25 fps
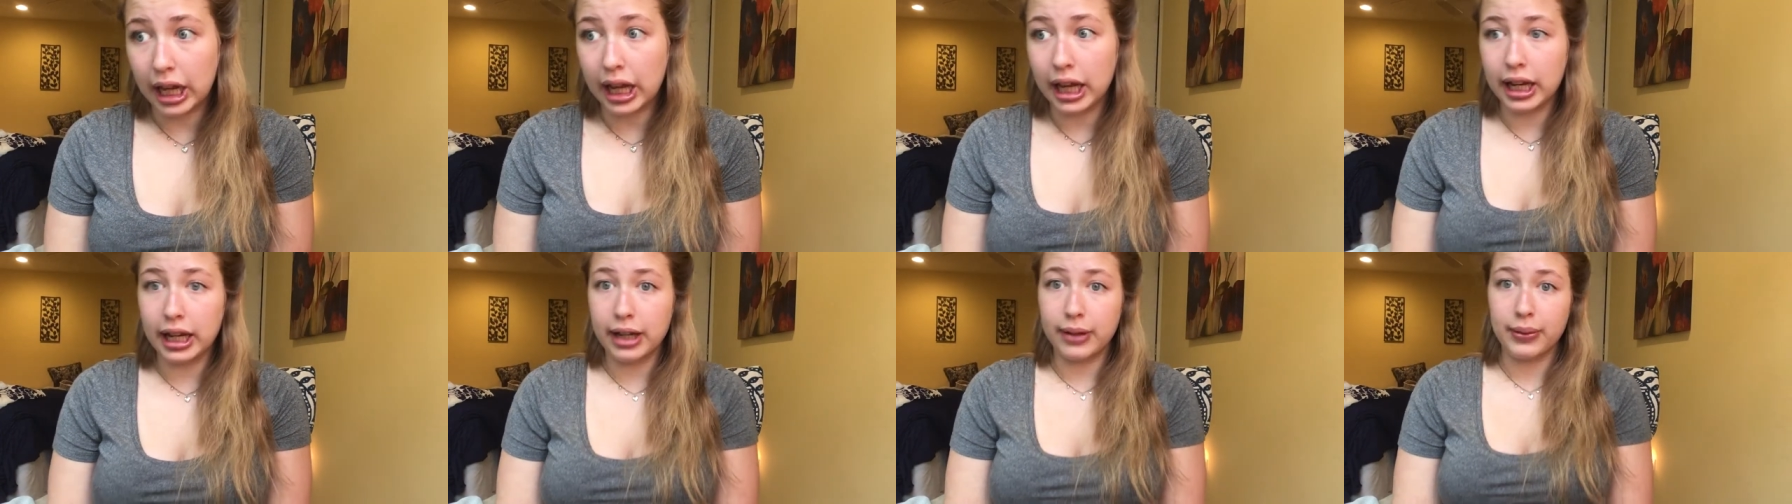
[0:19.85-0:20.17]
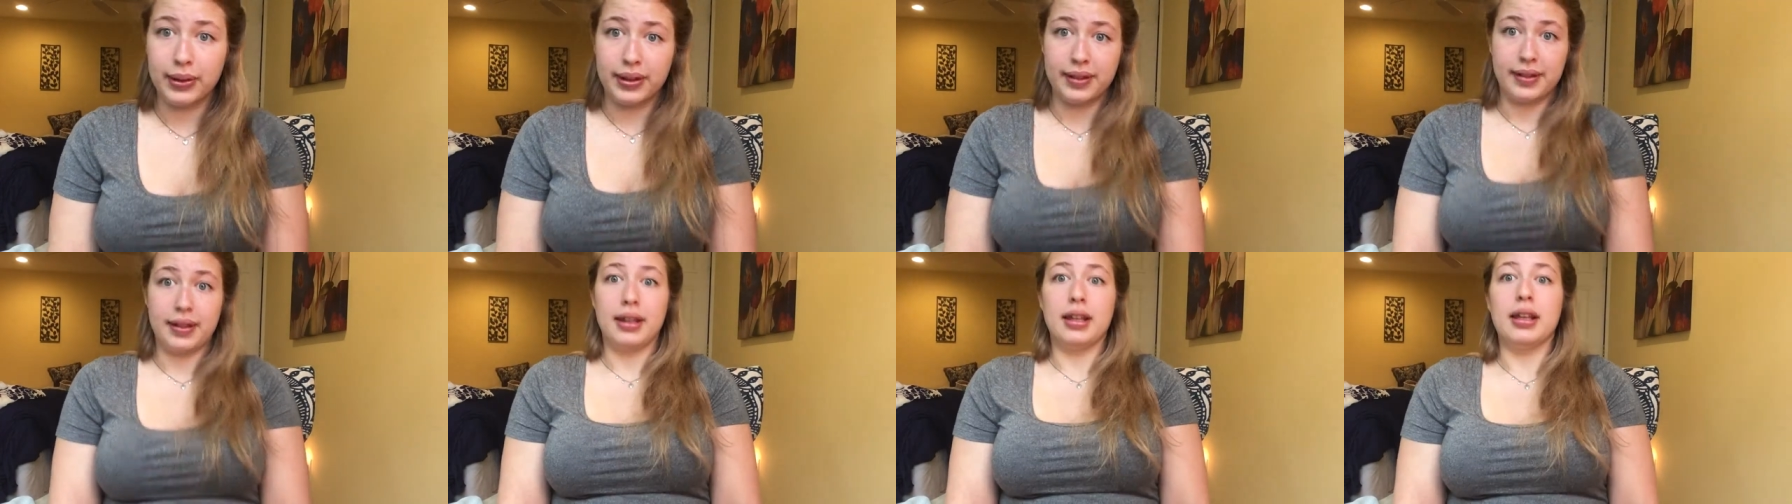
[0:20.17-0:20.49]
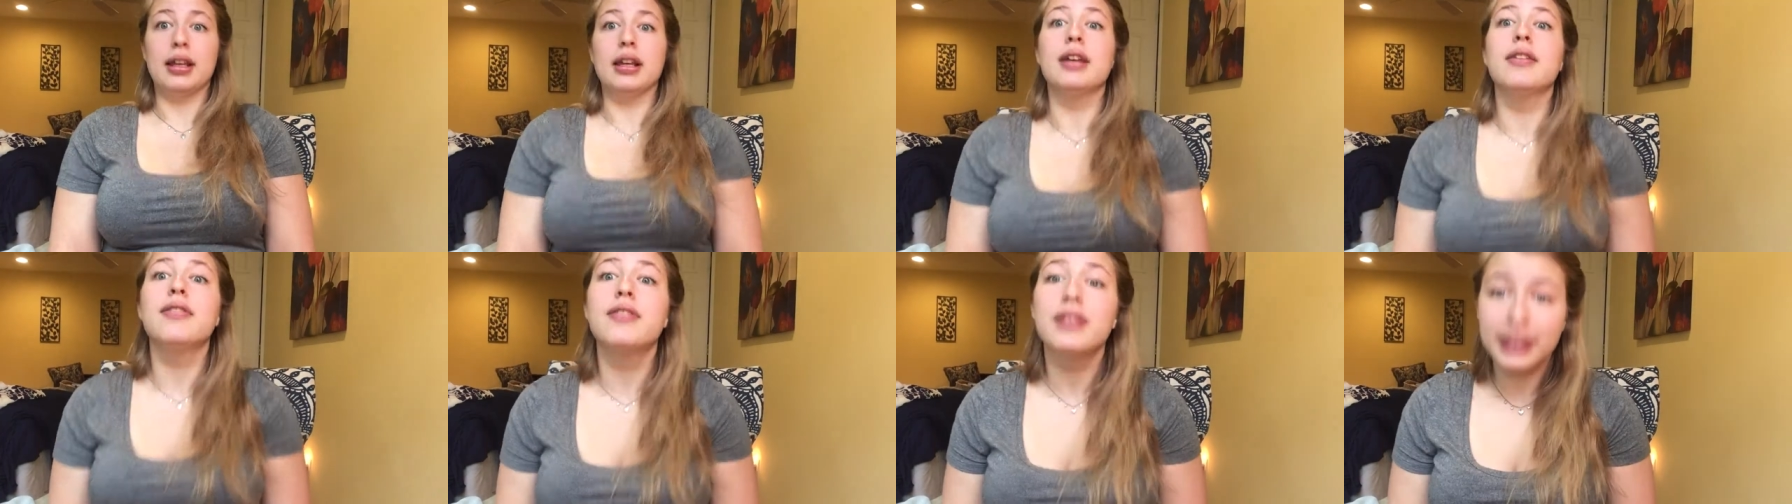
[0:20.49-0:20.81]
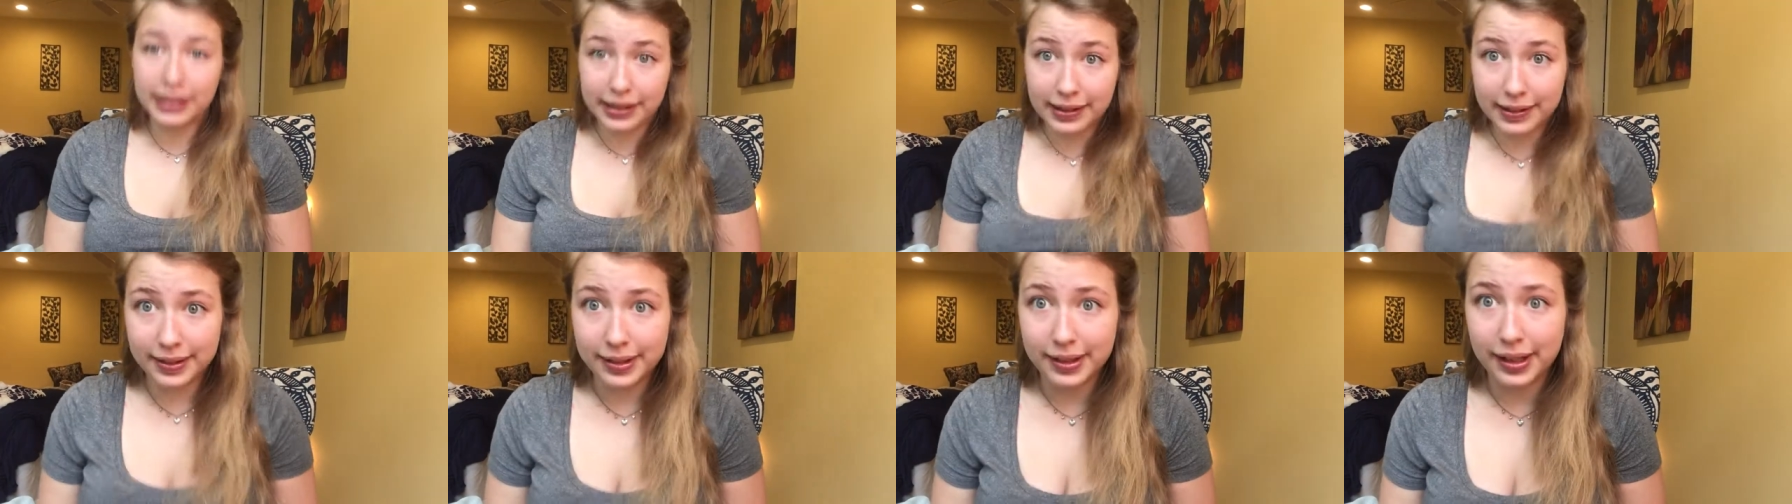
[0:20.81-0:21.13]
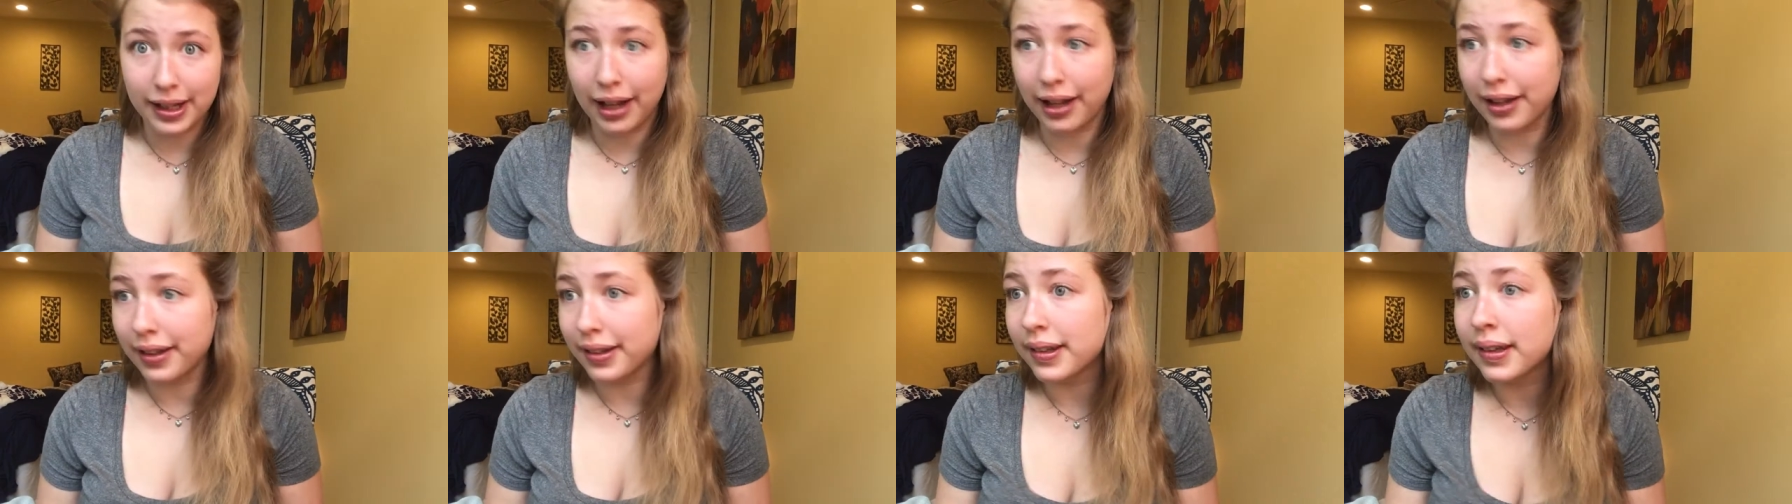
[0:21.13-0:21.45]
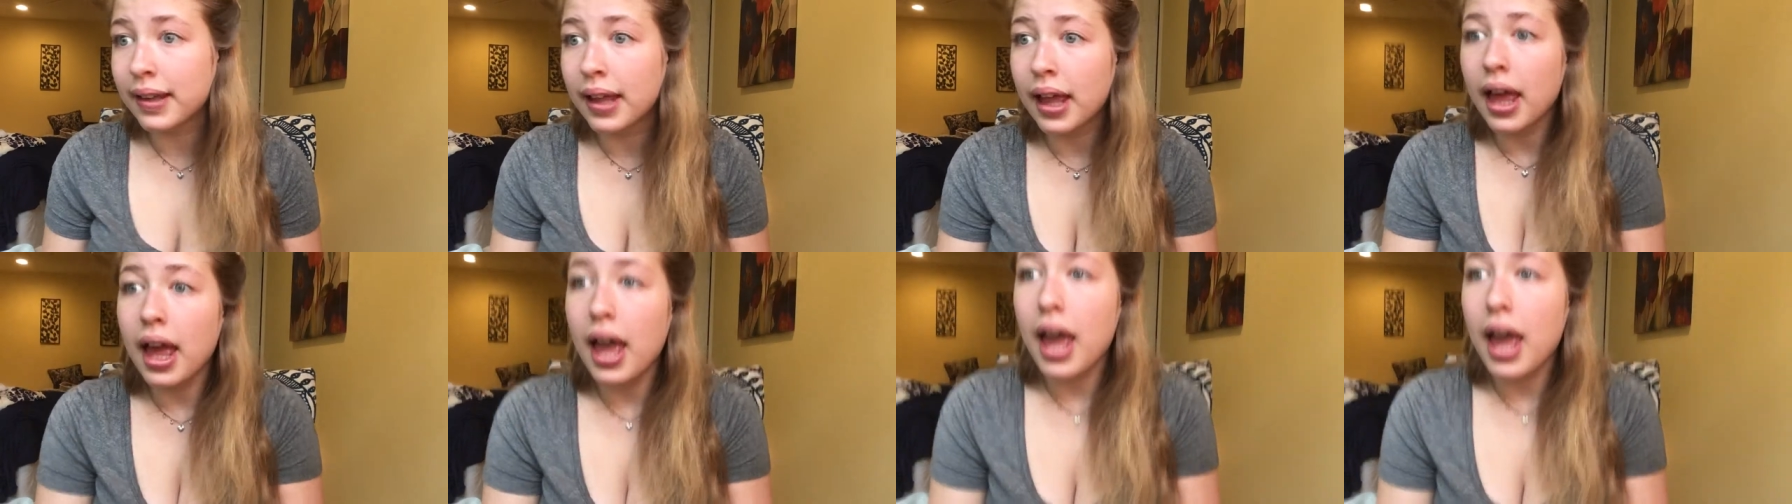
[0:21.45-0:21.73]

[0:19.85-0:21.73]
I was taking a physics class.